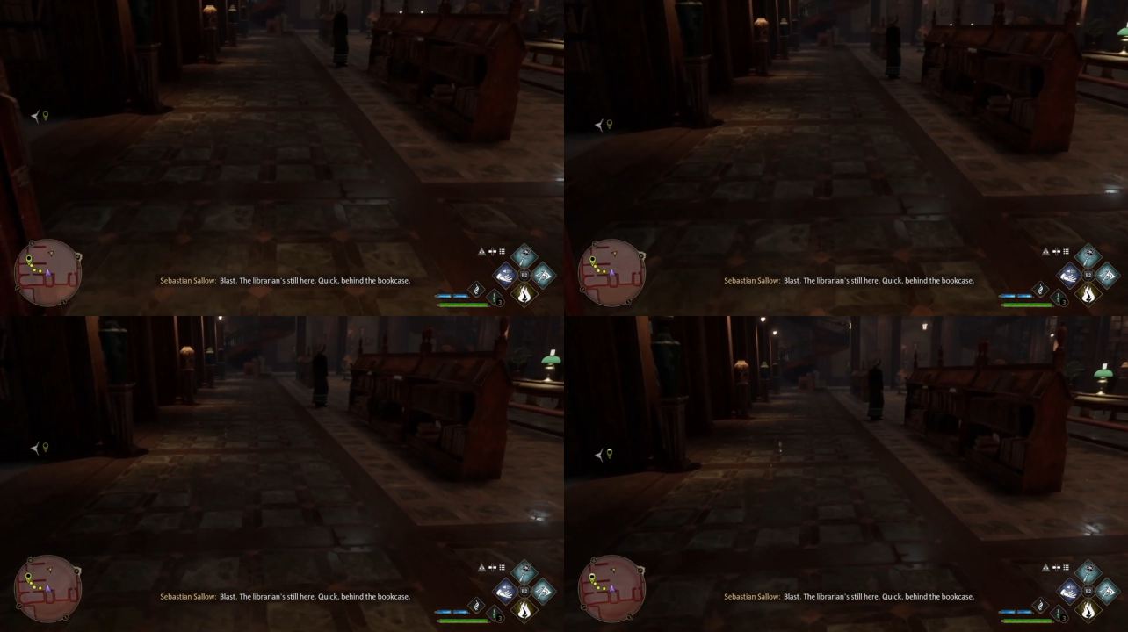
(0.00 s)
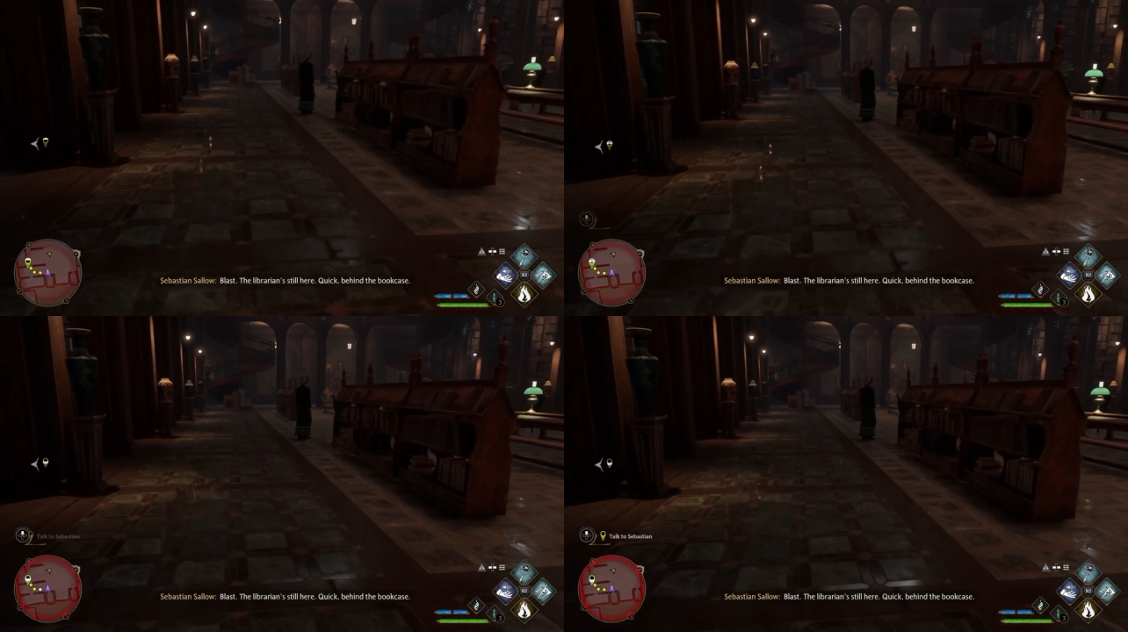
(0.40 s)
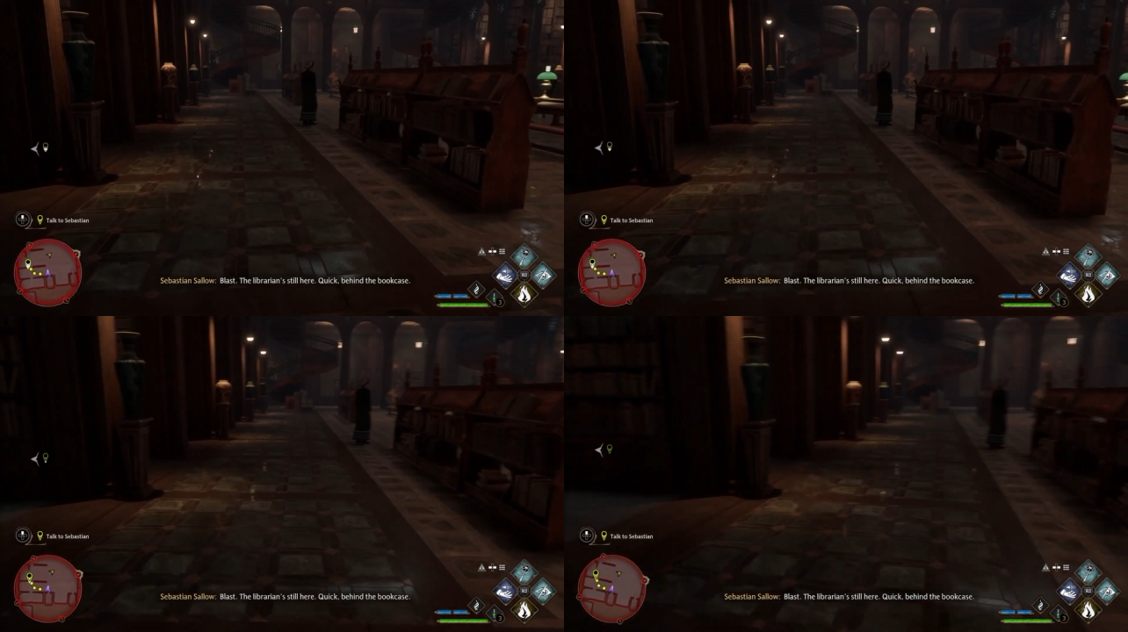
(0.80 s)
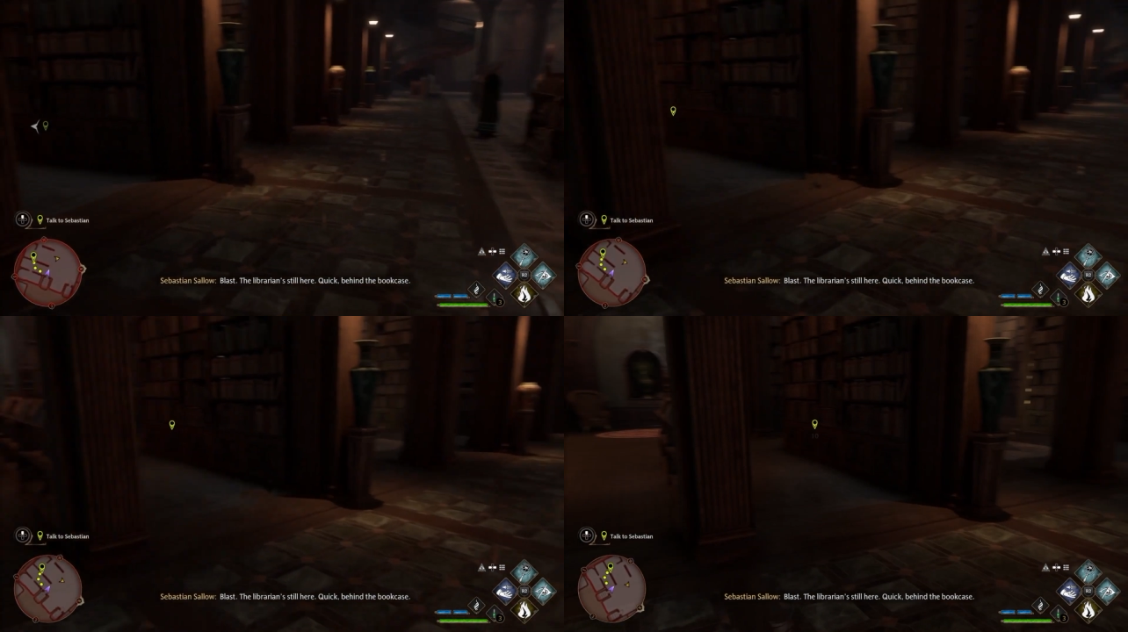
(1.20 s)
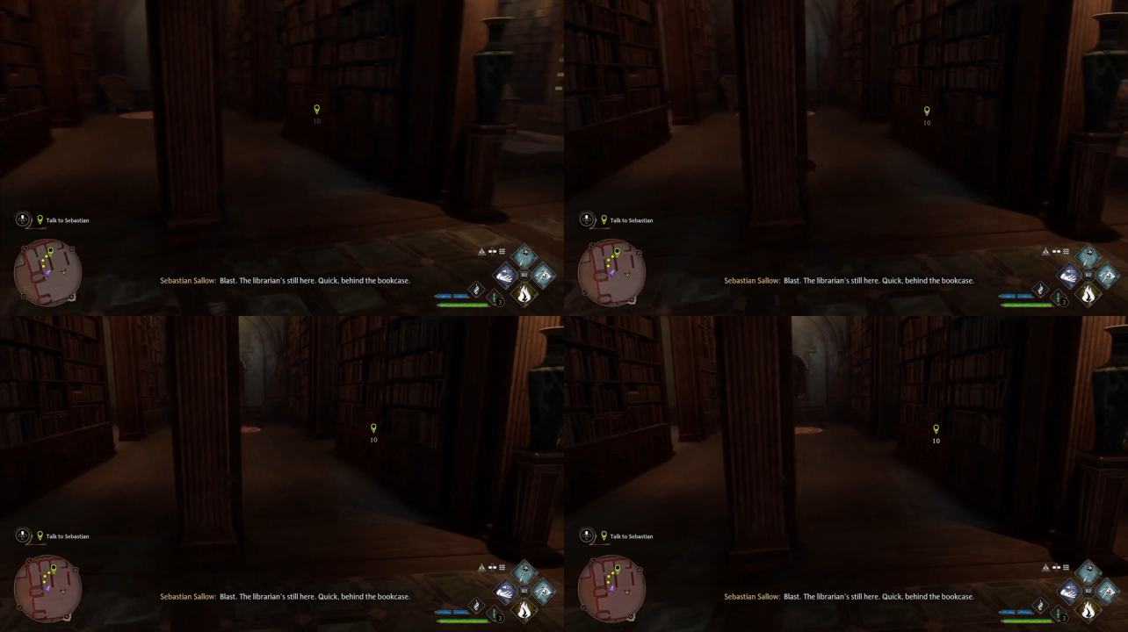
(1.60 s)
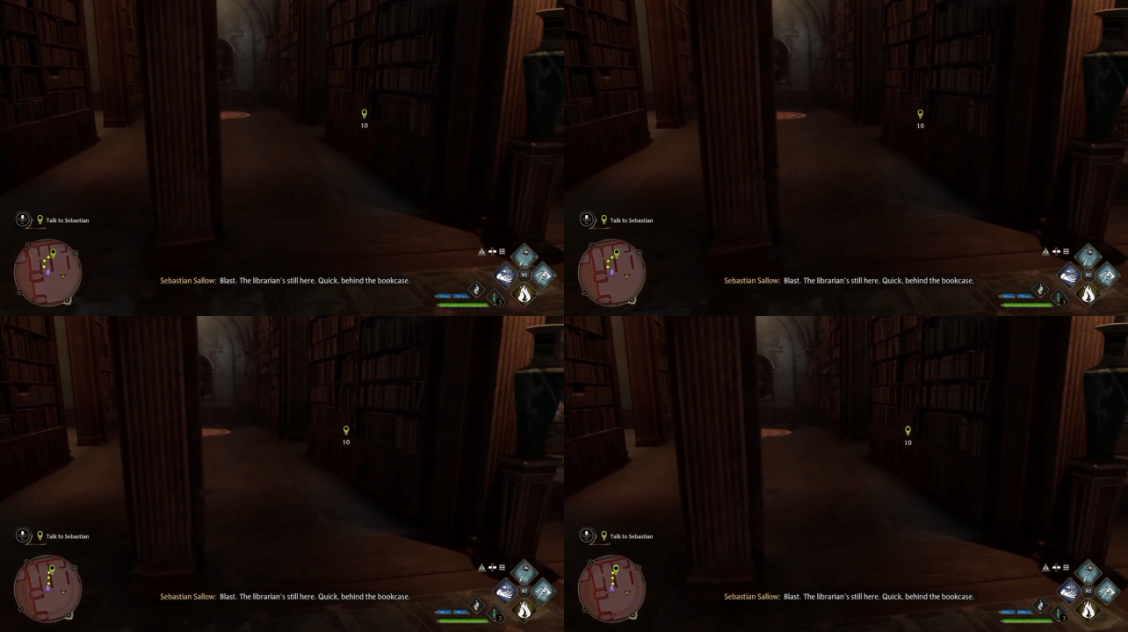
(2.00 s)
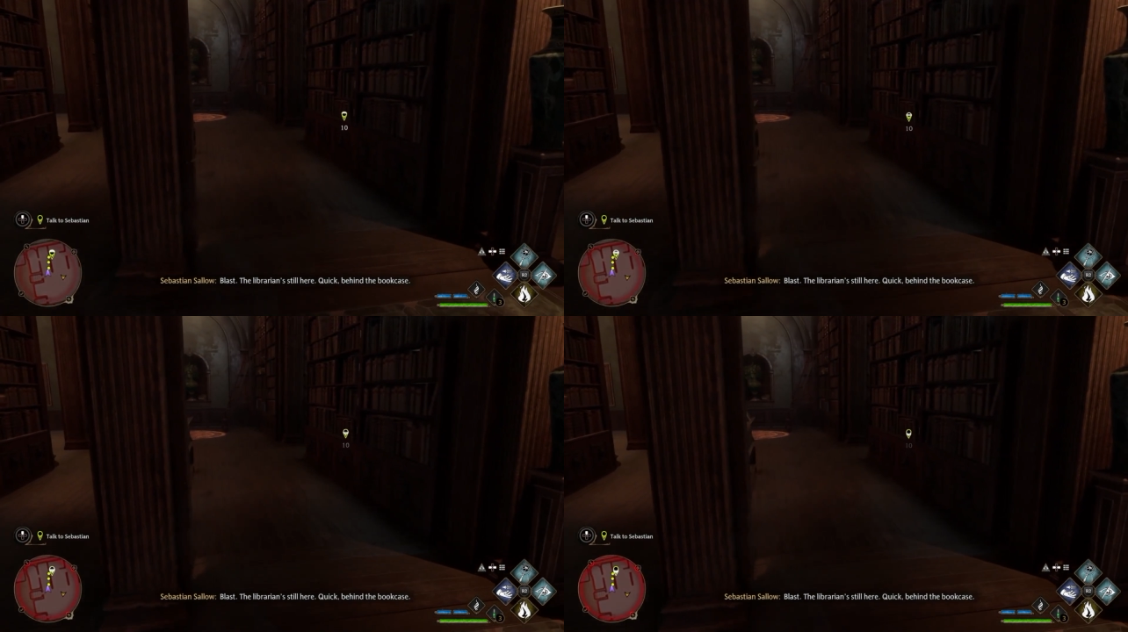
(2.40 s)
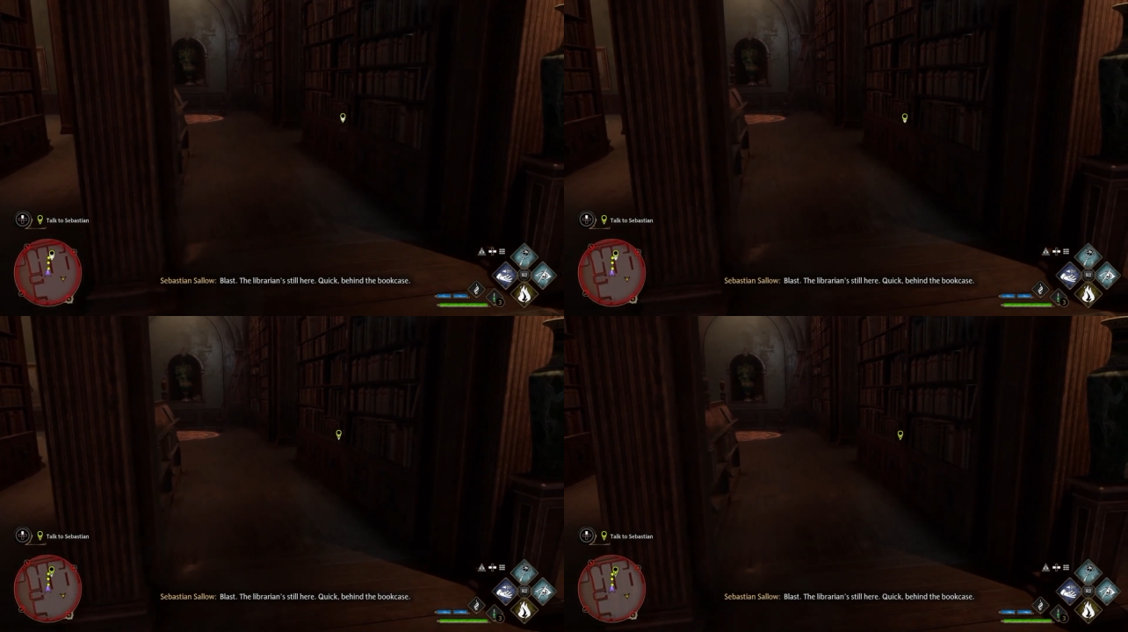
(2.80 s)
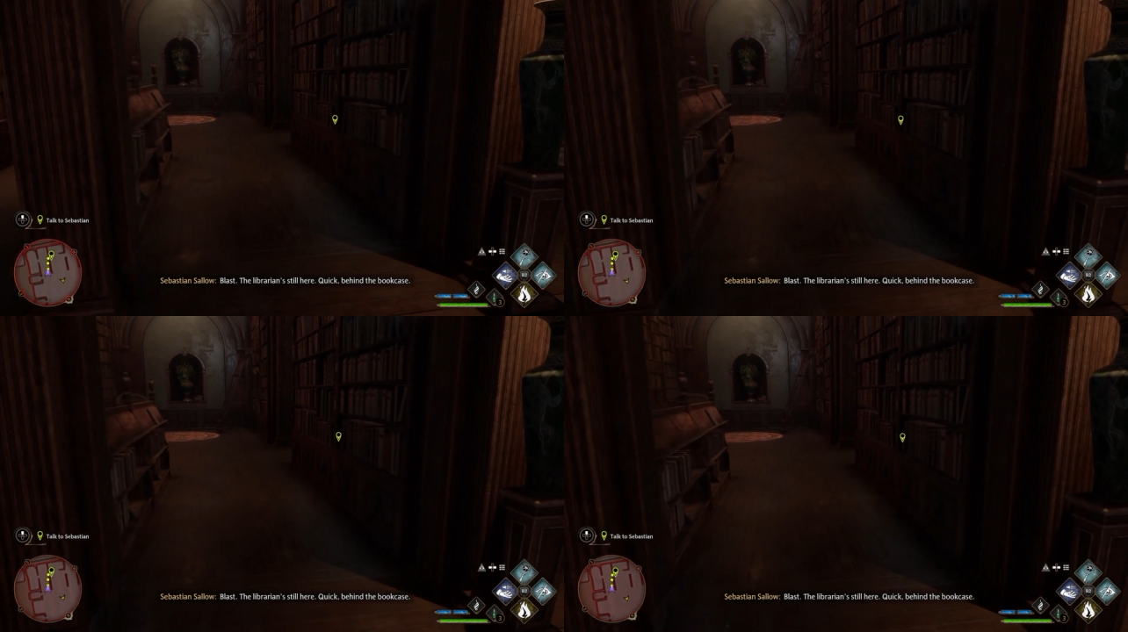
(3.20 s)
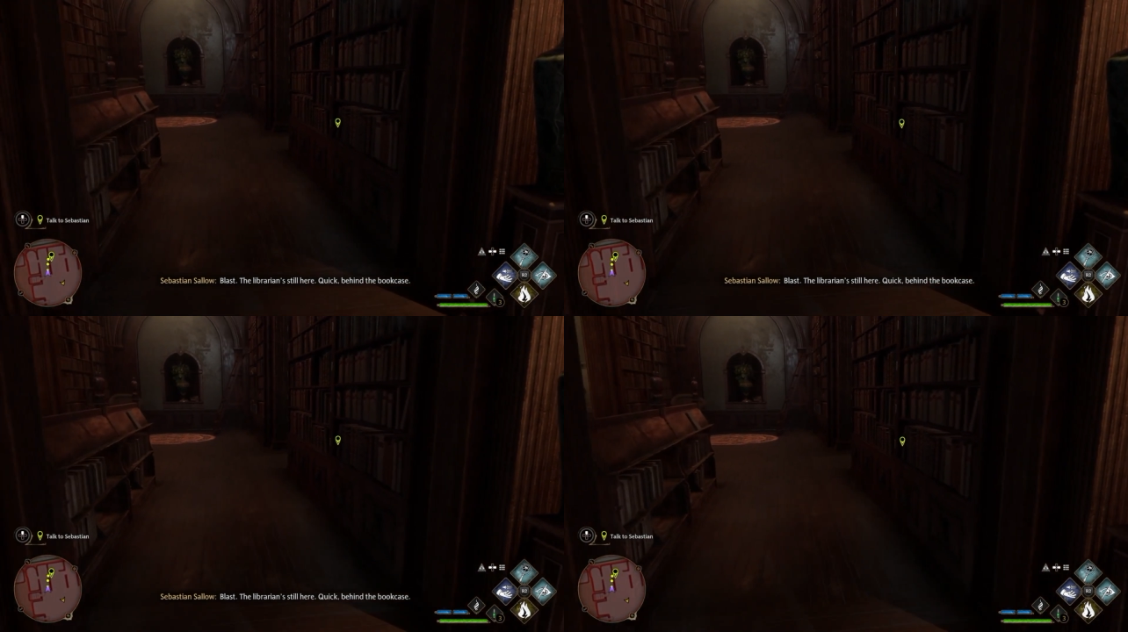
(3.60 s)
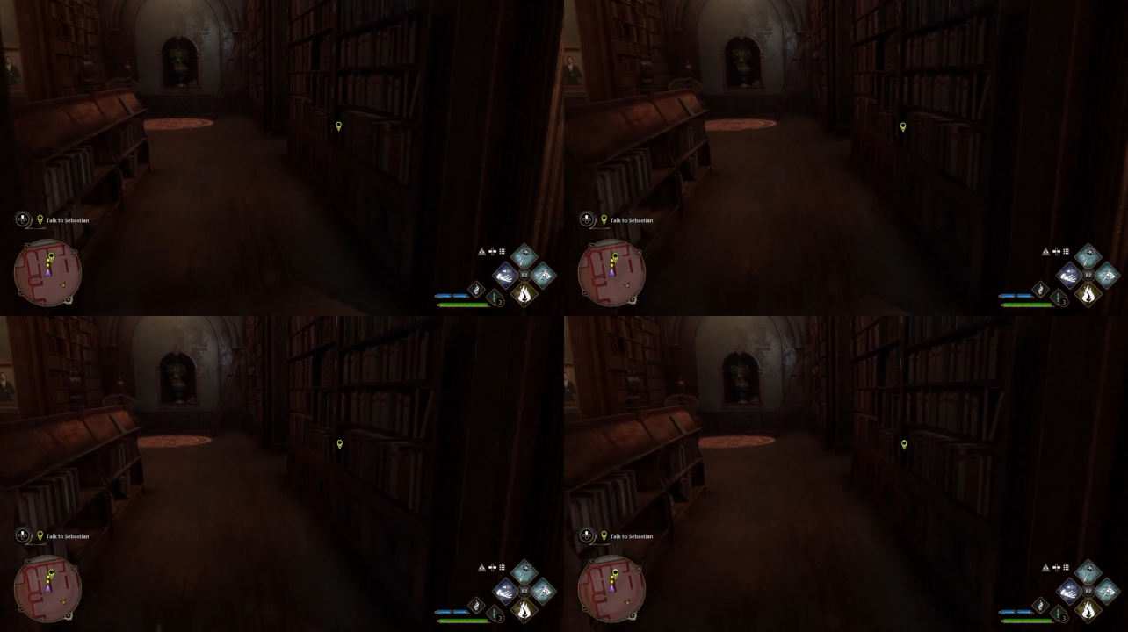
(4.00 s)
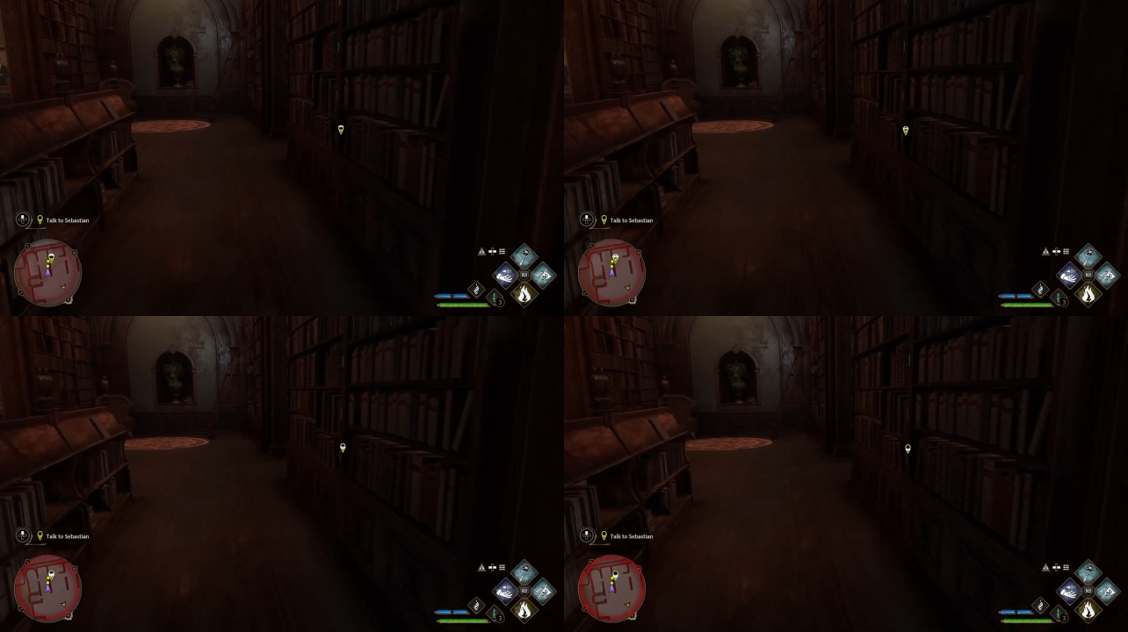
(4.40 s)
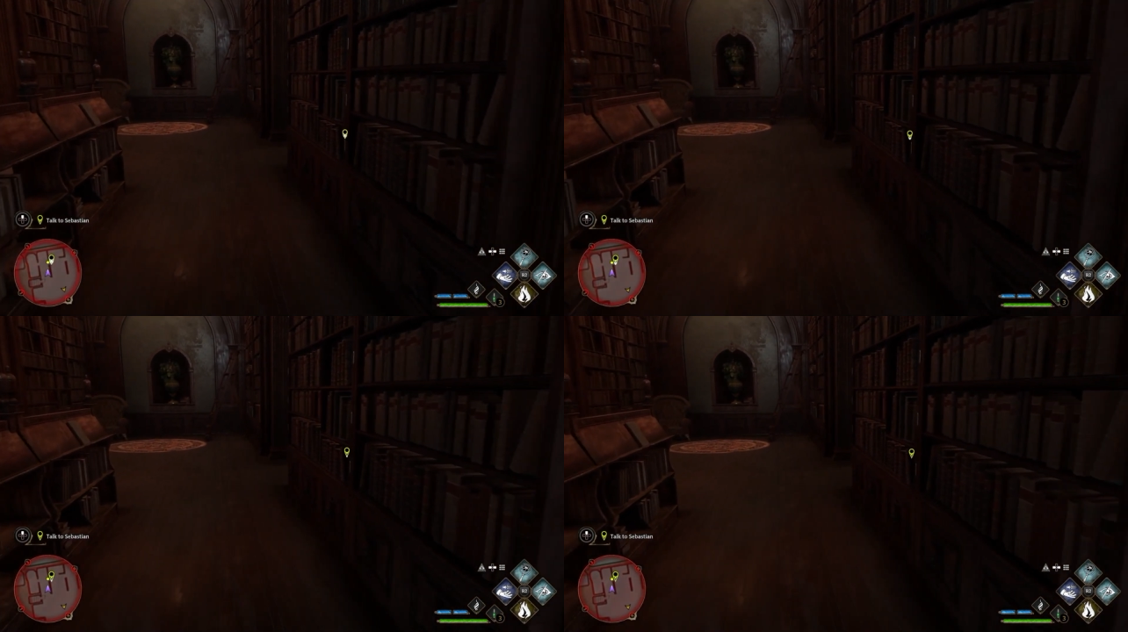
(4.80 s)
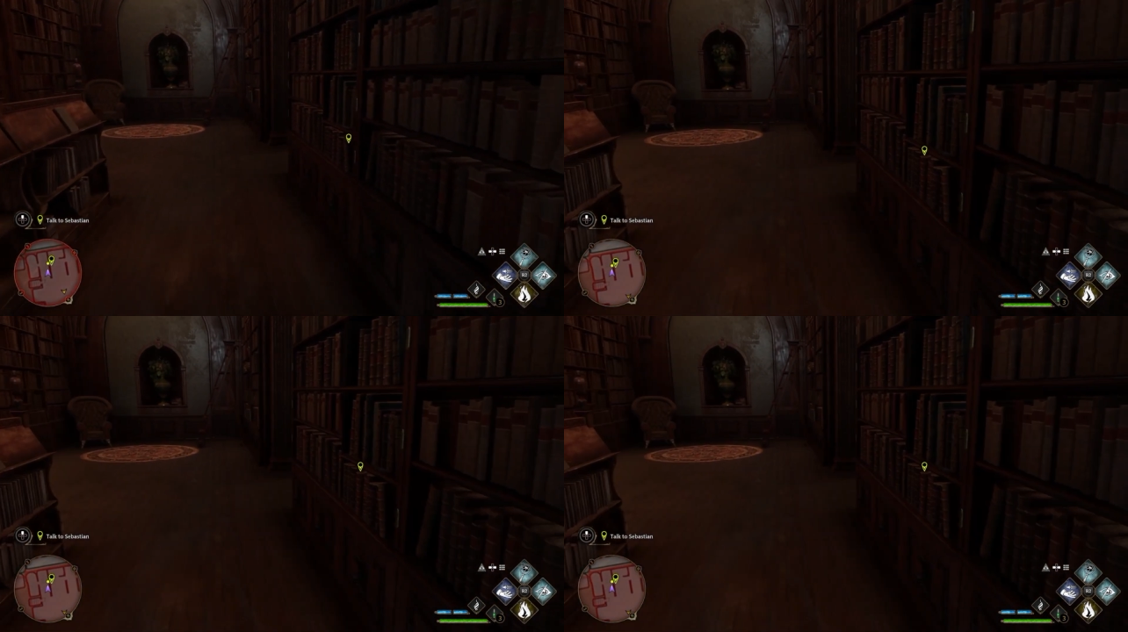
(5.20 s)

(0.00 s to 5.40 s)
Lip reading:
(no speaker visible)